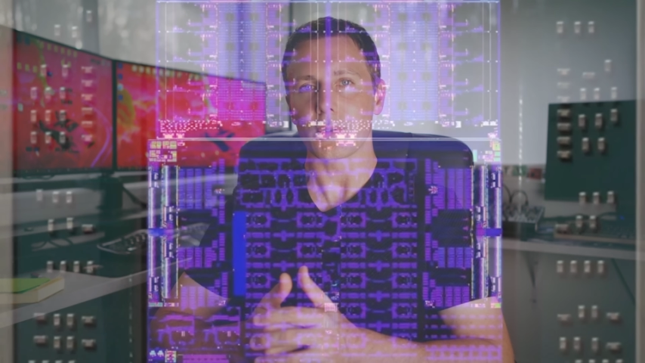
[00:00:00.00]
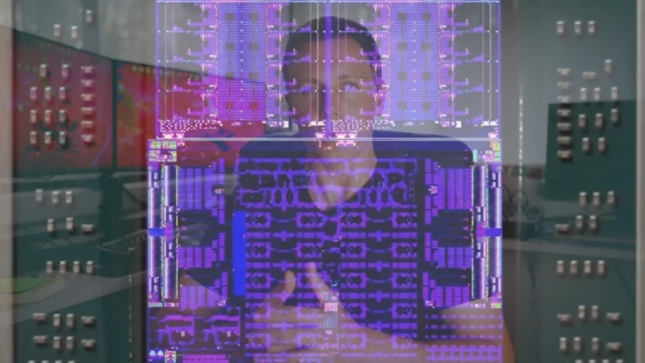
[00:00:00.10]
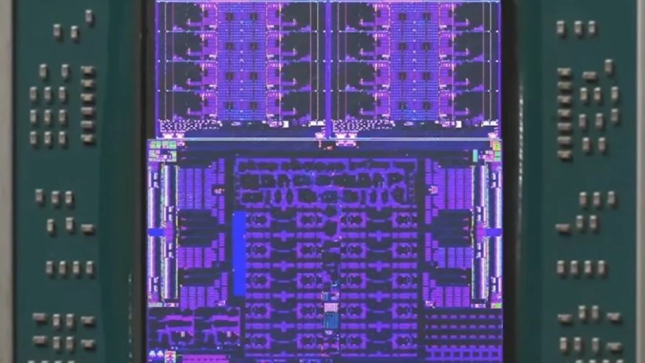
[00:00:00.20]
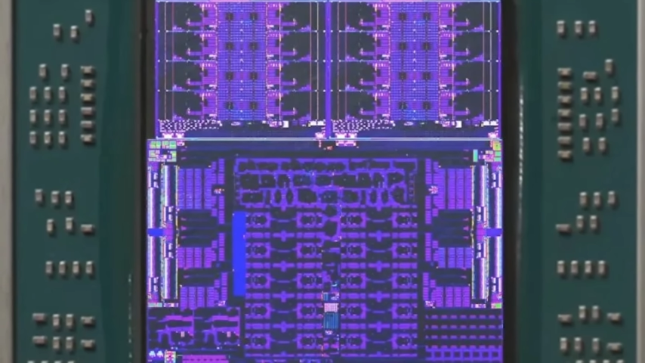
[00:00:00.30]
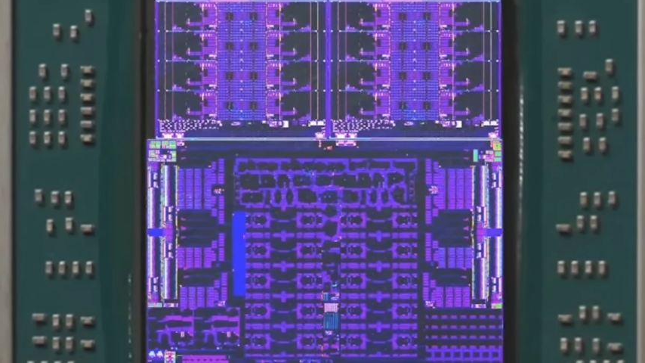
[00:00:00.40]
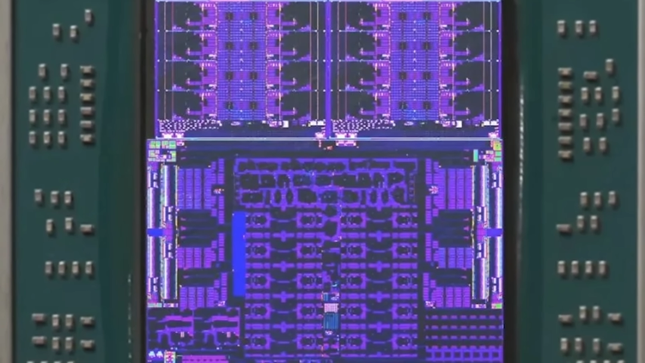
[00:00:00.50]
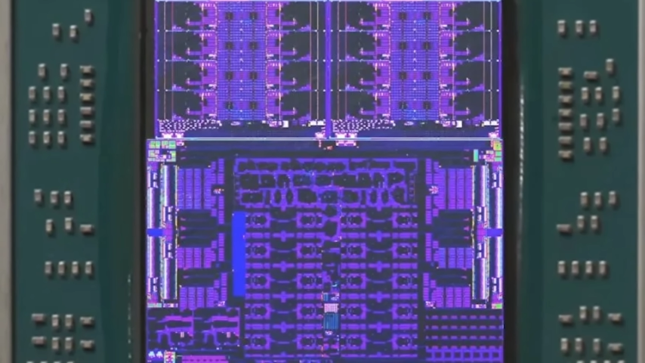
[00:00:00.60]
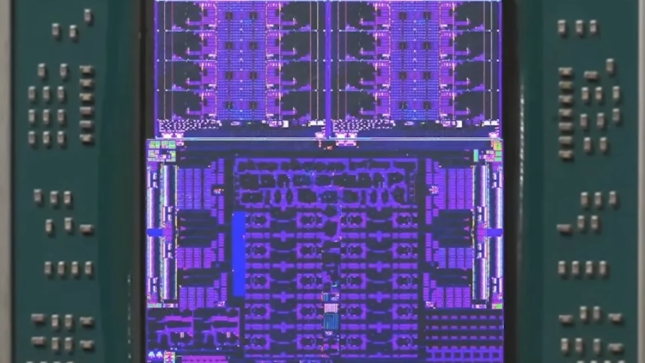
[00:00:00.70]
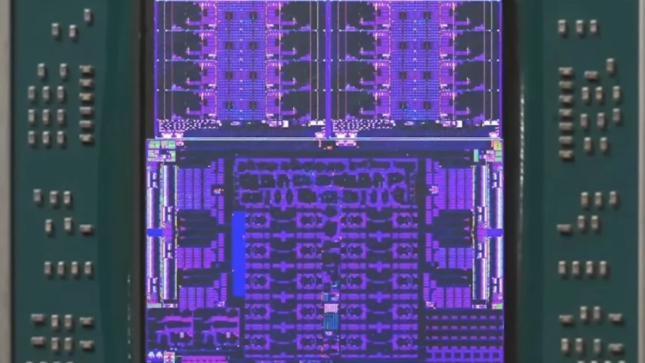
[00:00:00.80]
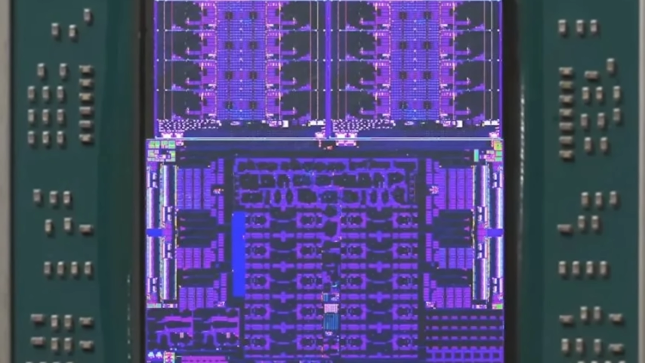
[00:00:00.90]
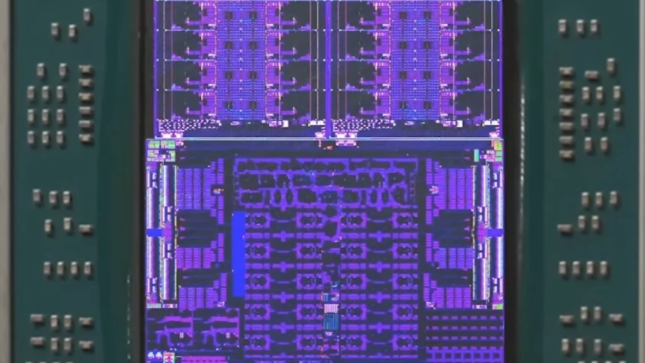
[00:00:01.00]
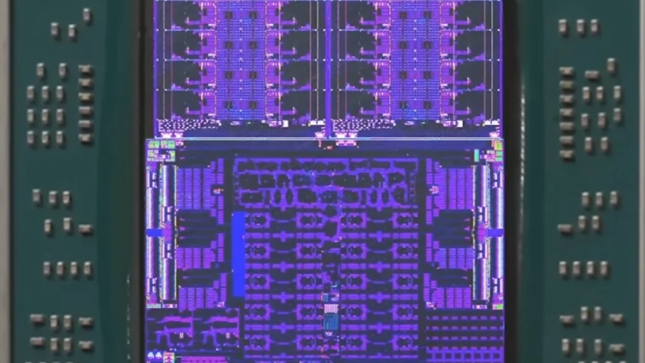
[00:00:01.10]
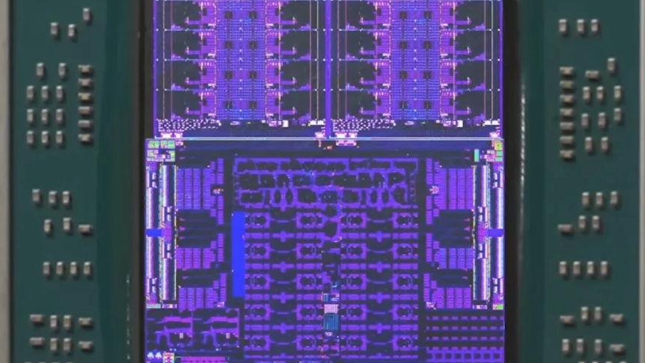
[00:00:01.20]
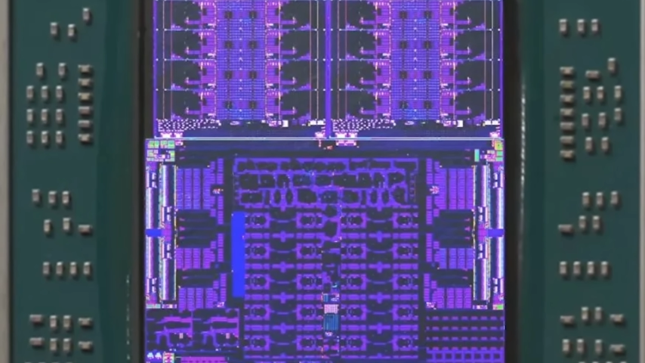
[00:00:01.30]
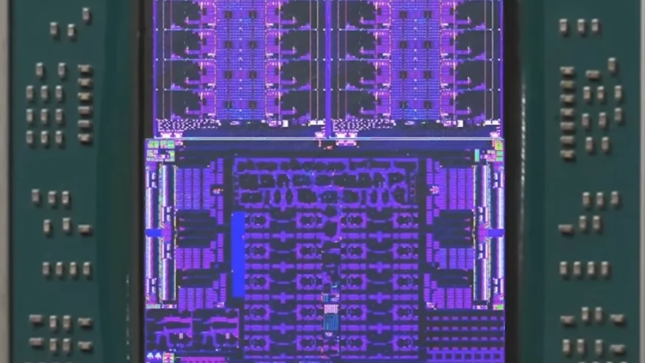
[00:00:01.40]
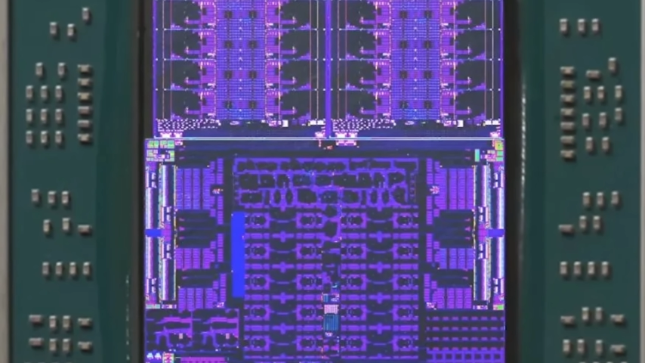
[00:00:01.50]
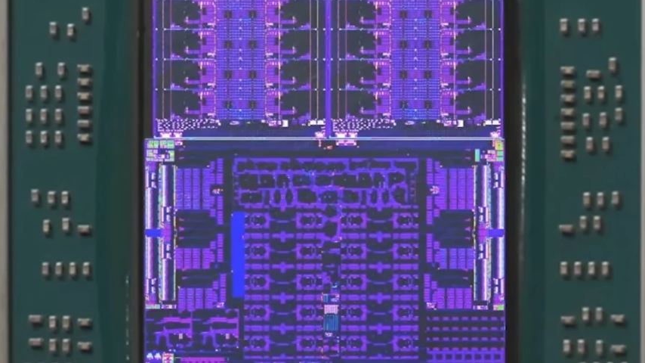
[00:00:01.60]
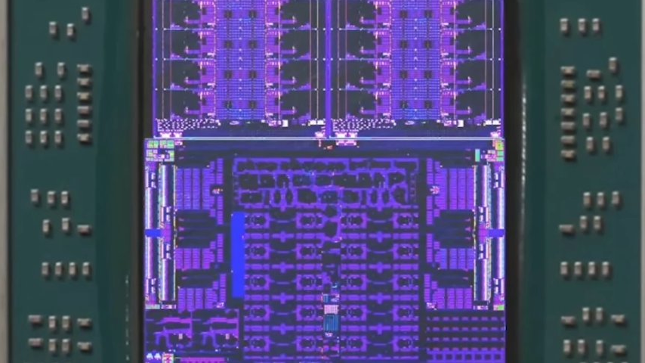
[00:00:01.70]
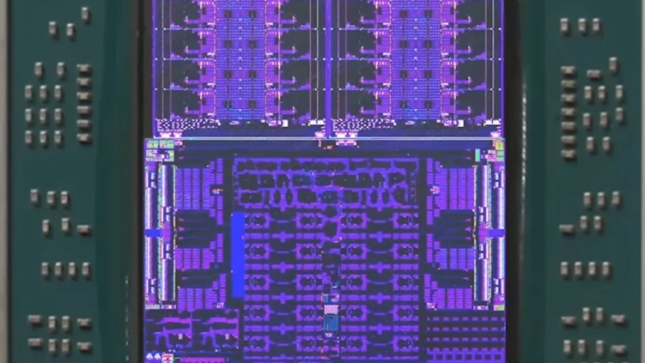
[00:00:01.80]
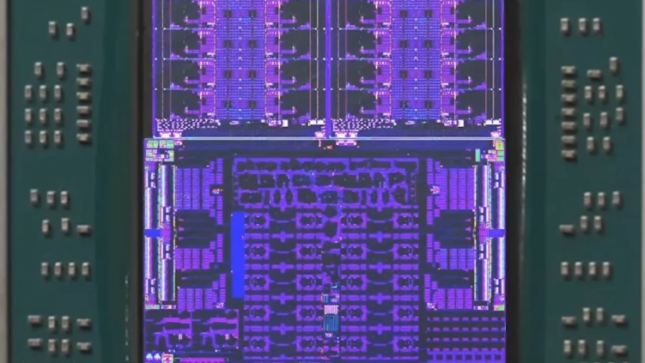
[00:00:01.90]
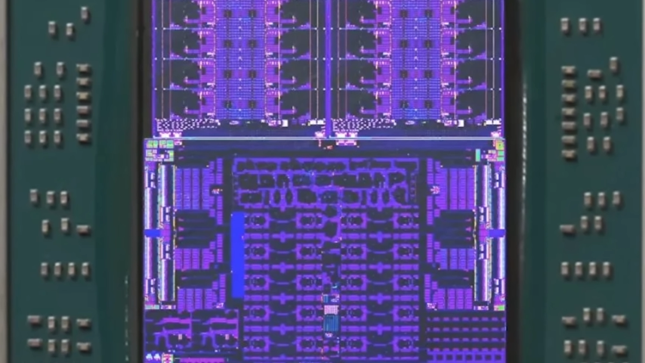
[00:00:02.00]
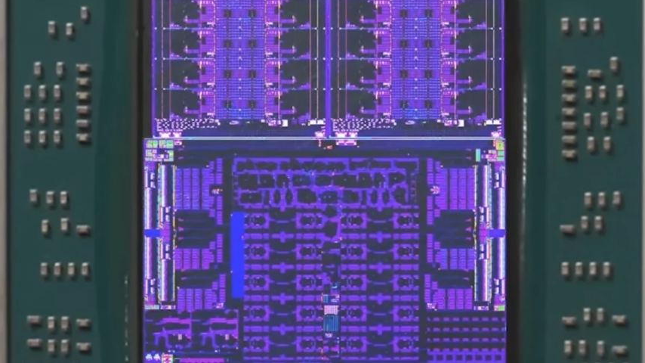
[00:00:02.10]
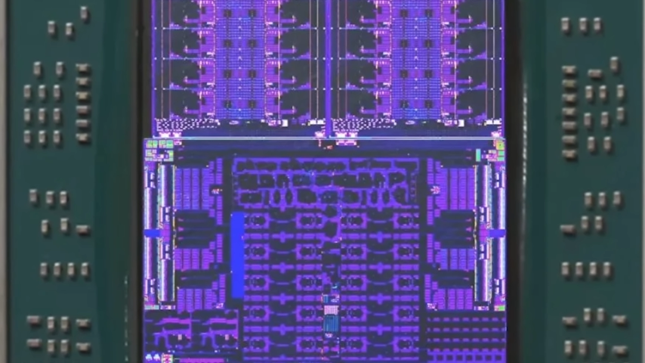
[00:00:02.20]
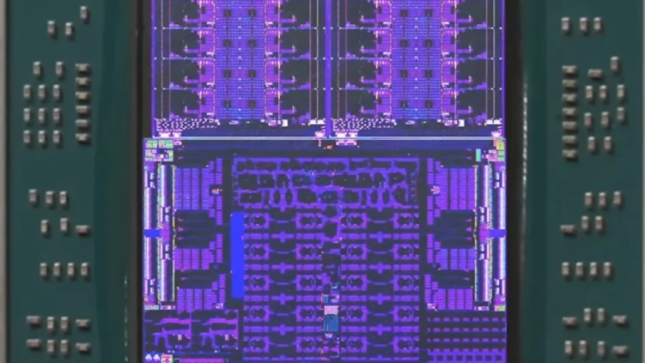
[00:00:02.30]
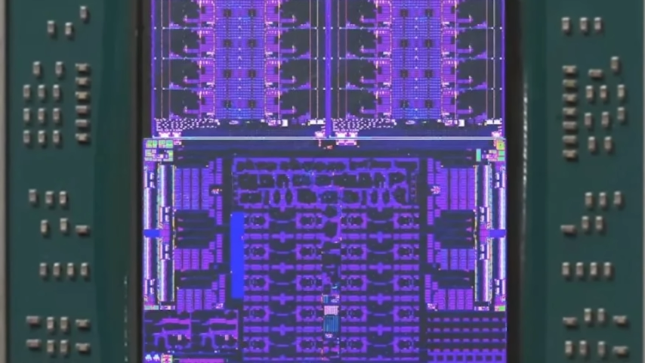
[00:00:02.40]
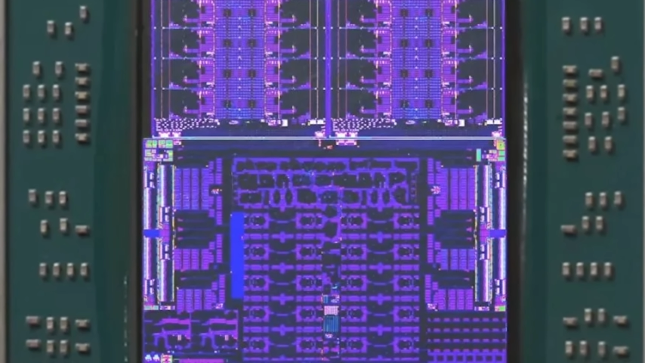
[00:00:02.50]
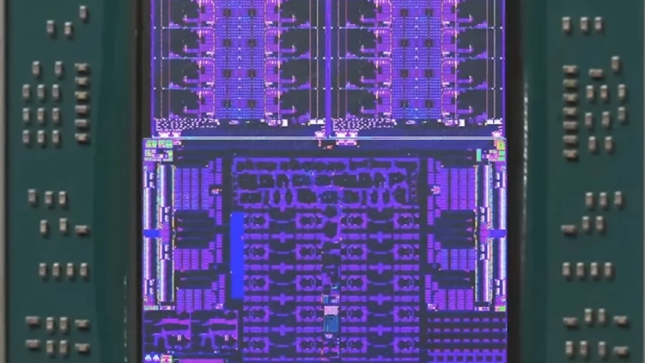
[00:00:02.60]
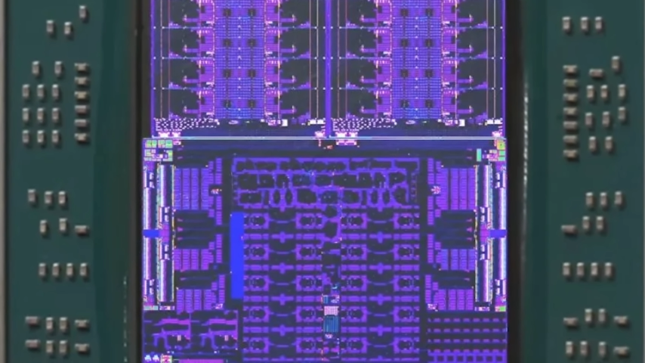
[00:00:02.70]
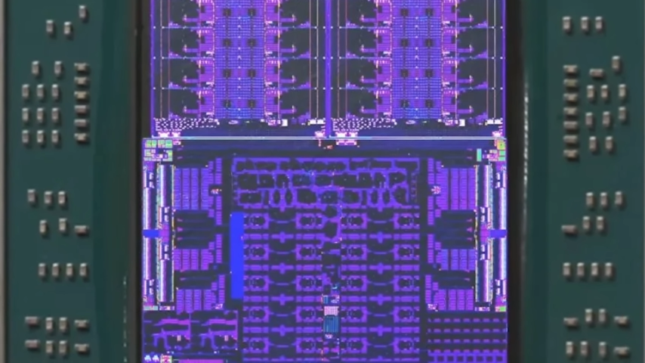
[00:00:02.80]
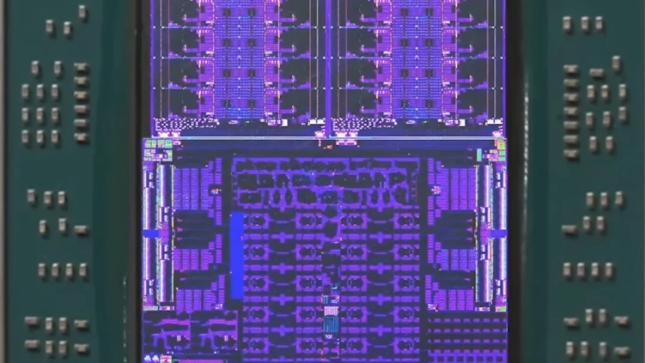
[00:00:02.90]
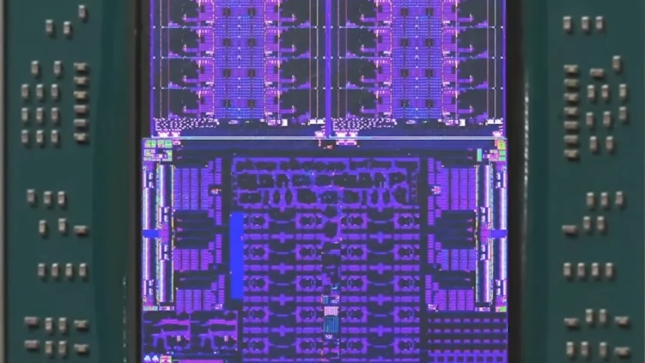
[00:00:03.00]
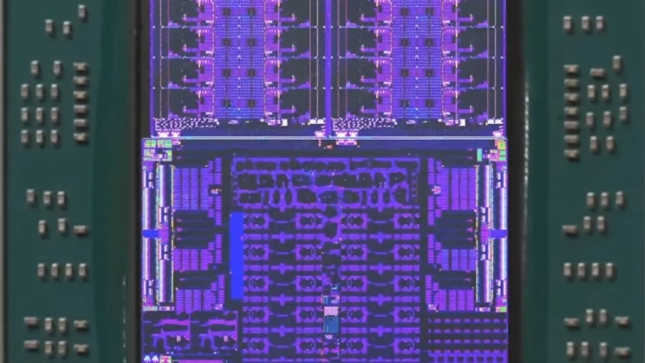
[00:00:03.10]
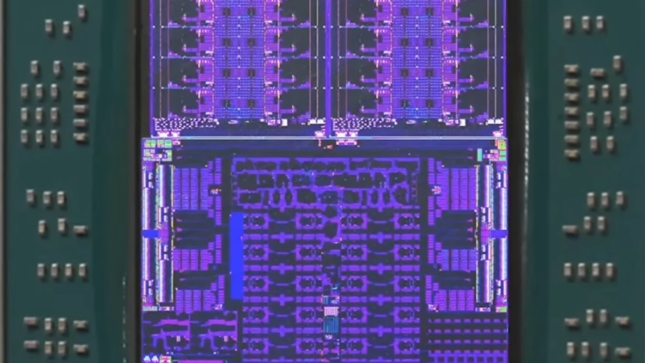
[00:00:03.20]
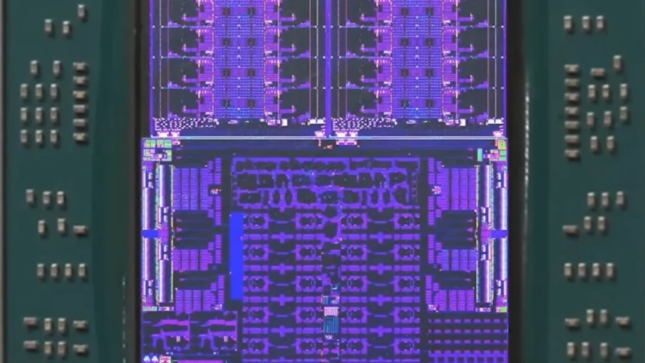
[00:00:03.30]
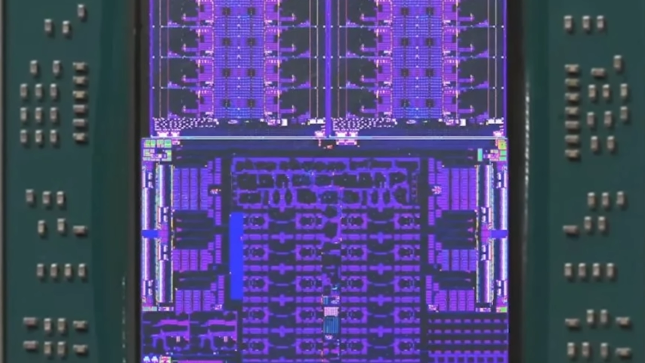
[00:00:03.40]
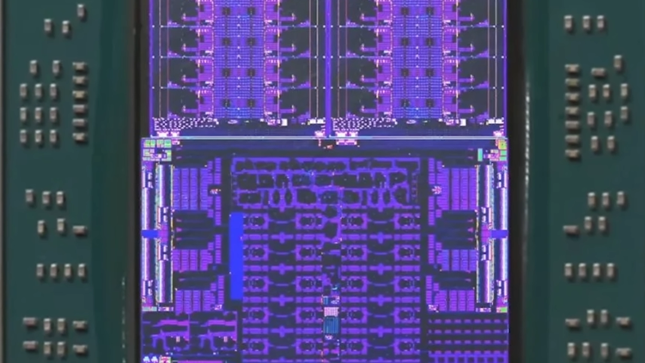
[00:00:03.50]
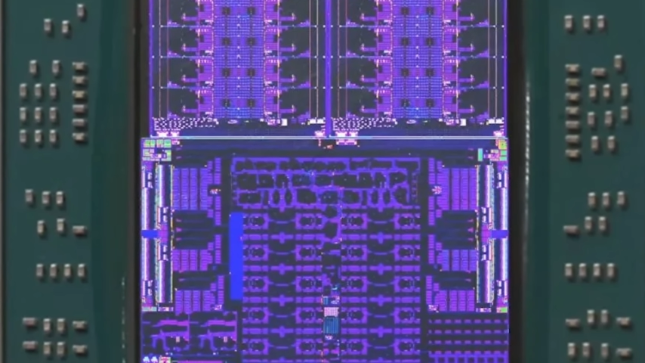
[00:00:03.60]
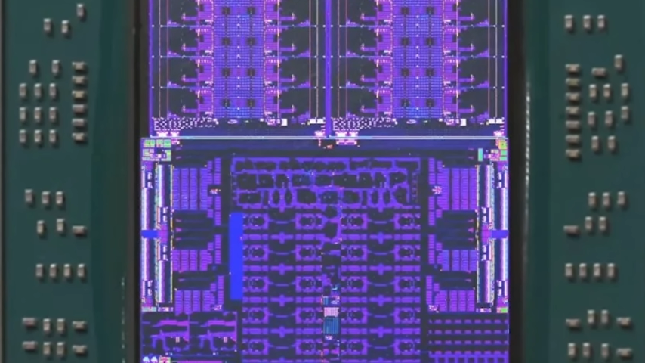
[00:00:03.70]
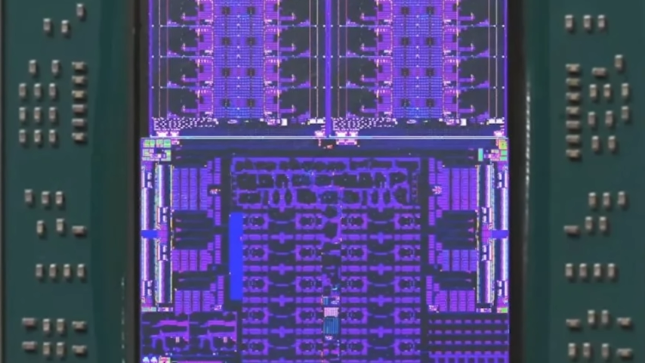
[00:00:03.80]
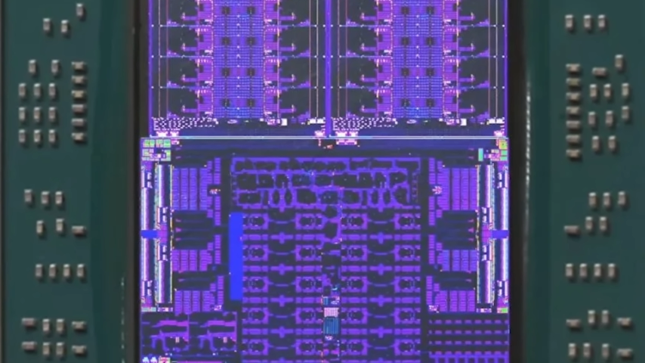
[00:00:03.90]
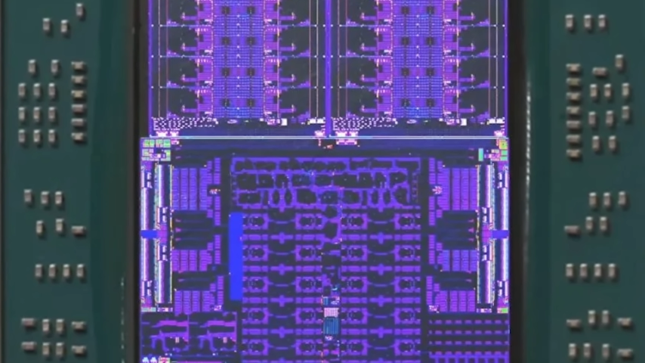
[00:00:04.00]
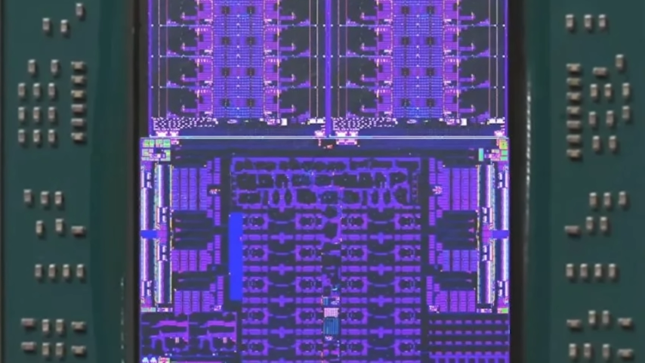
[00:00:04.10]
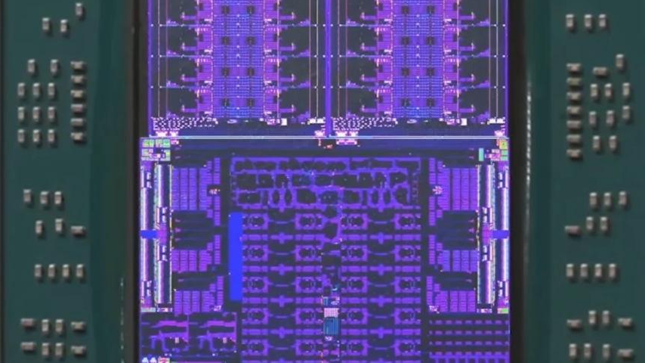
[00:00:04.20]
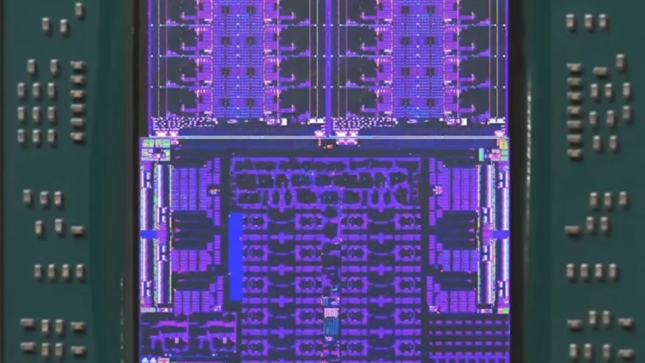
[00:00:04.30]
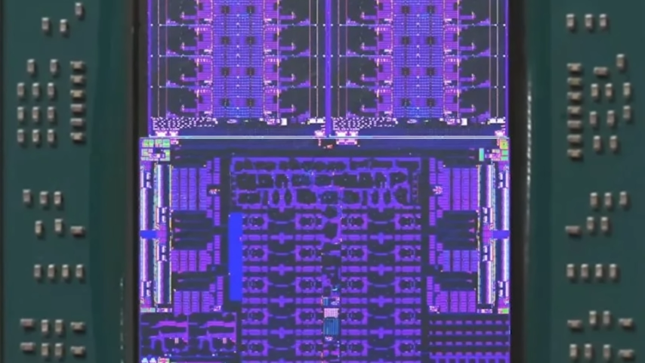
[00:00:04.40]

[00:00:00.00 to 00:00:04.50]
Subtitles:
[unreadable: no face in view]